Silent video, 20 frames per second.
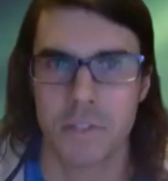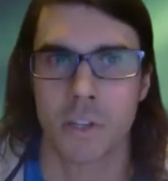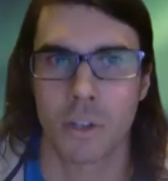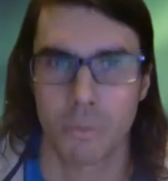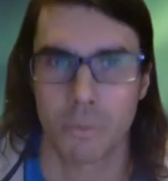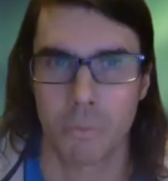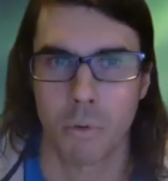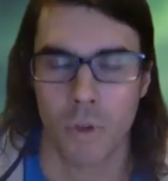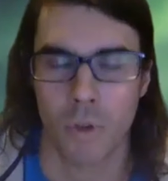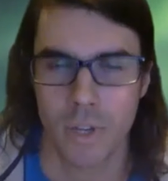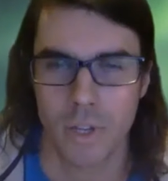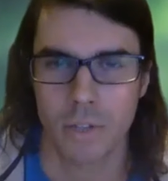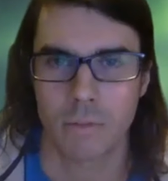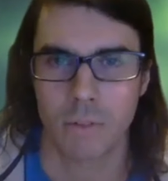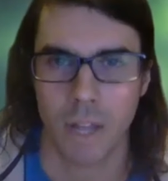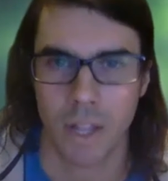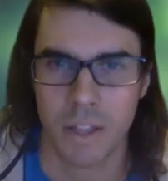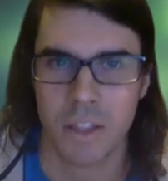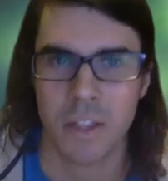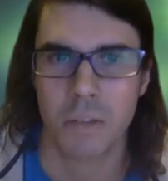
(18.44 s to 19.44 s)
a good point.
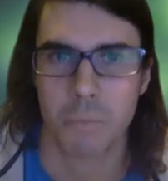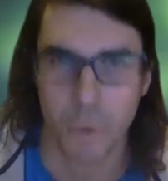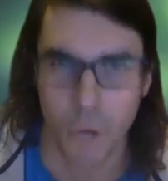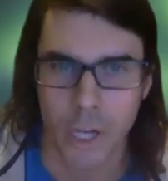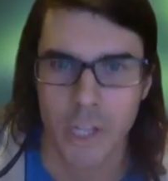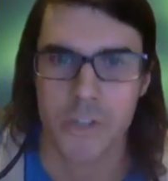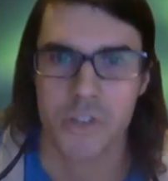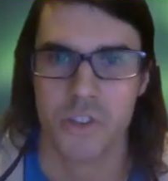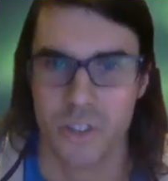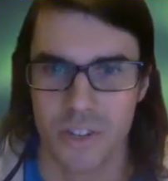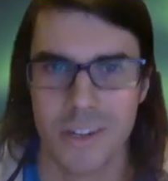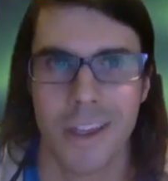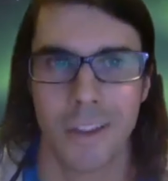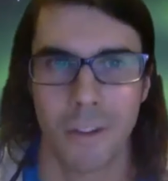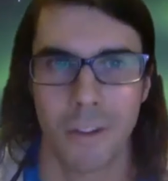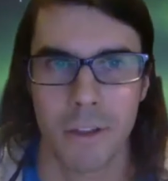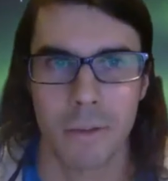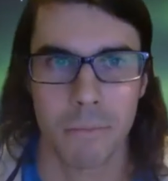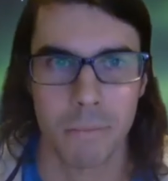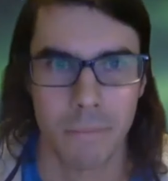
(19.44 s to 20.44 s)
I think Brian should tell
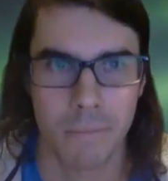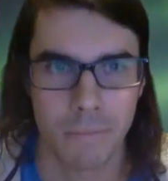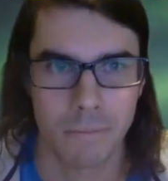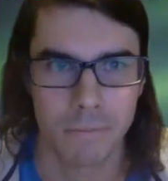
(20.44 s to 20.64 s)
him.